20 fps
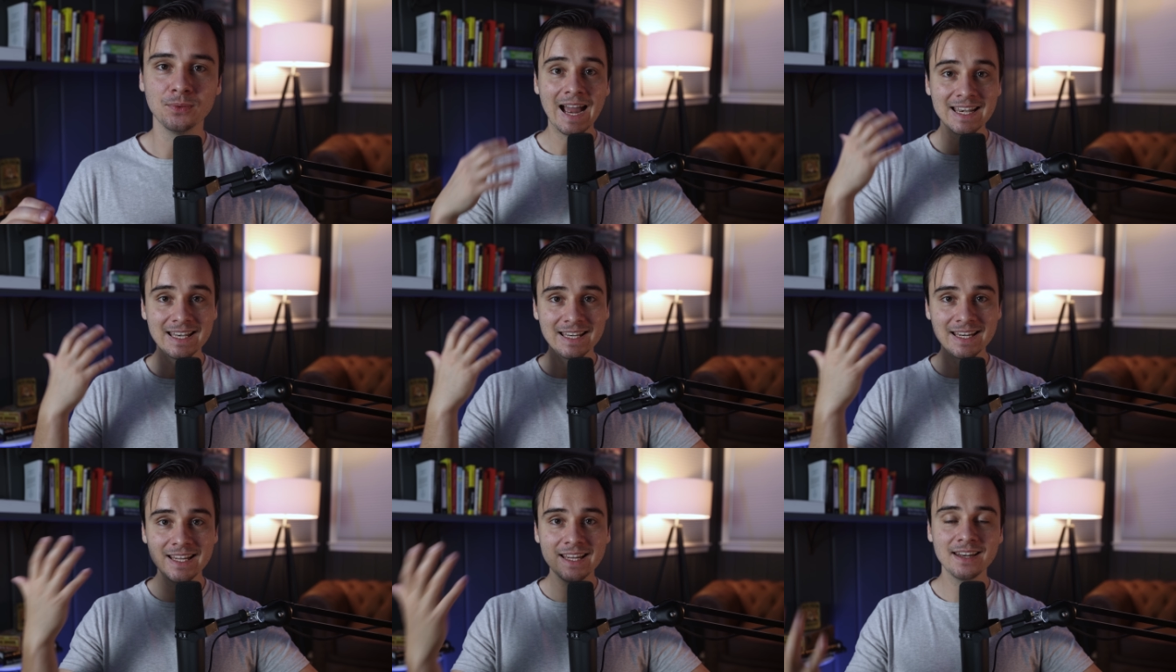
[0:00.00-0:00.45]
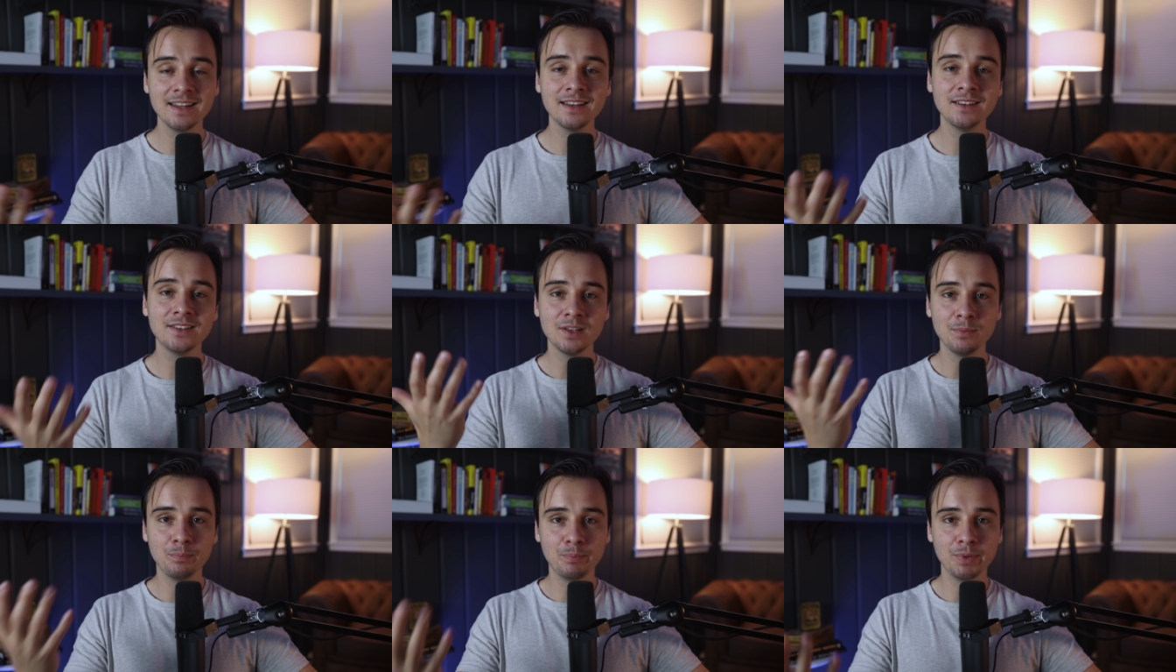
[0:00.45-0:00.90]
I
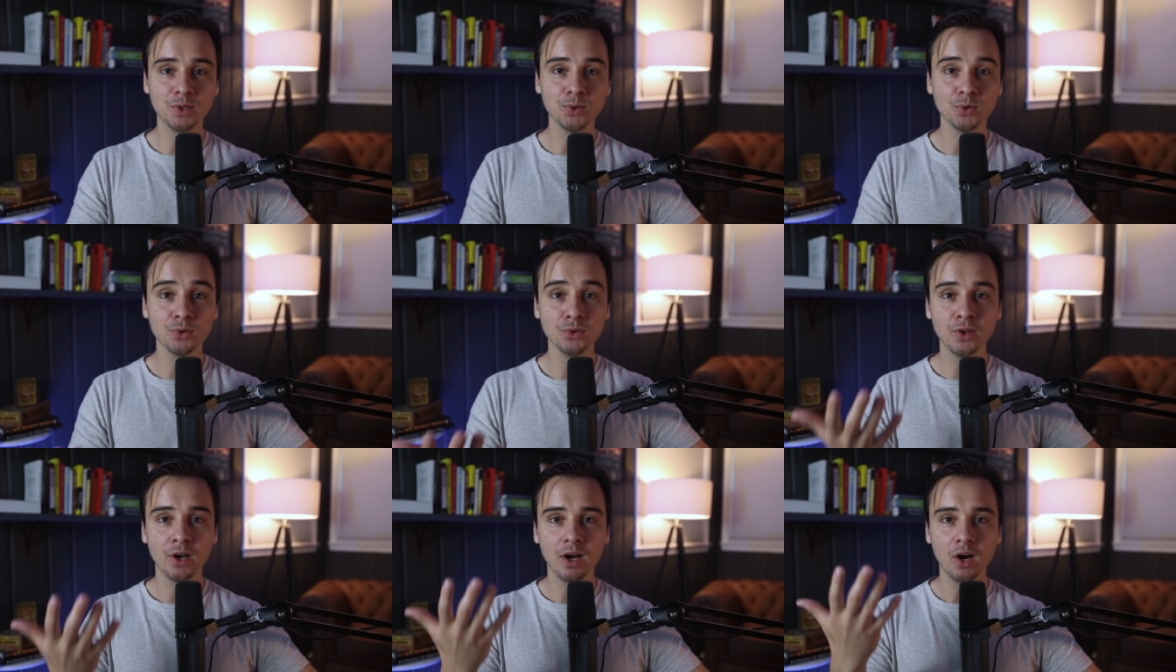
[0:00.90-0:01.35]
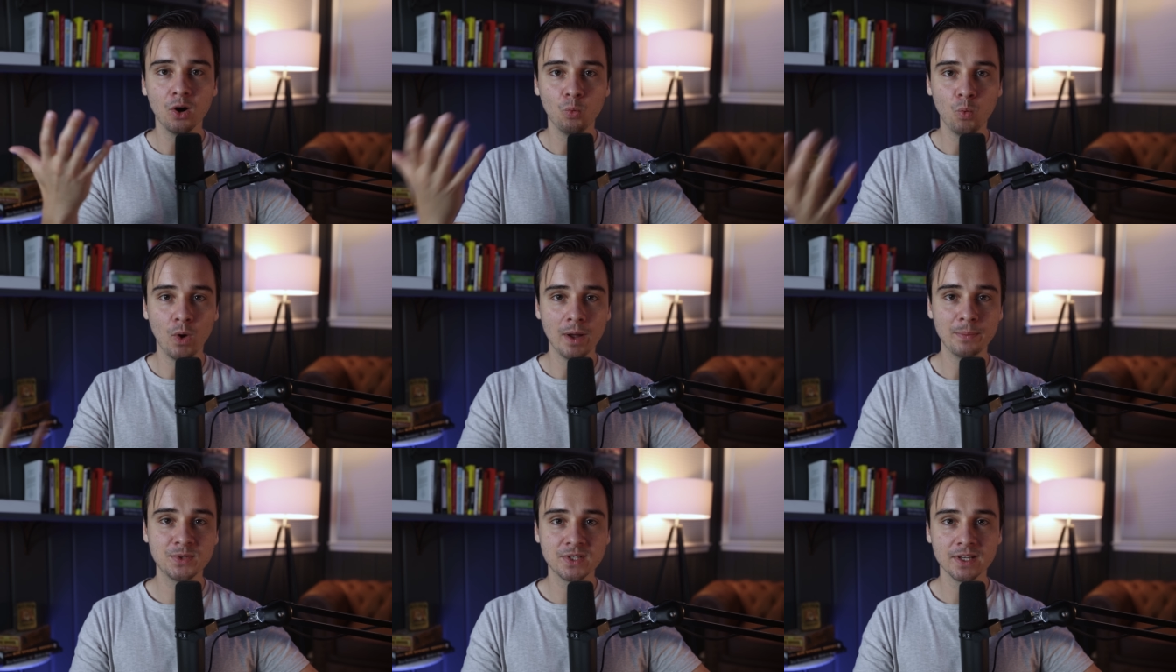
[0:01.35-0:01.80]
needed to build a
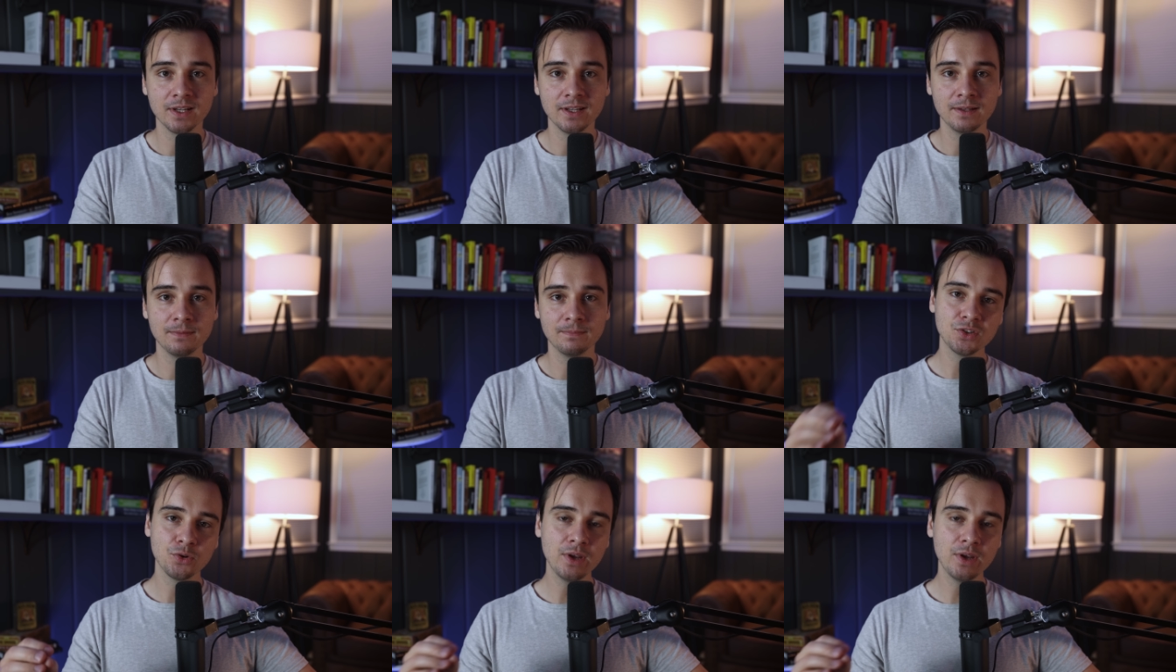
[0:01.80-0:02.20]
website.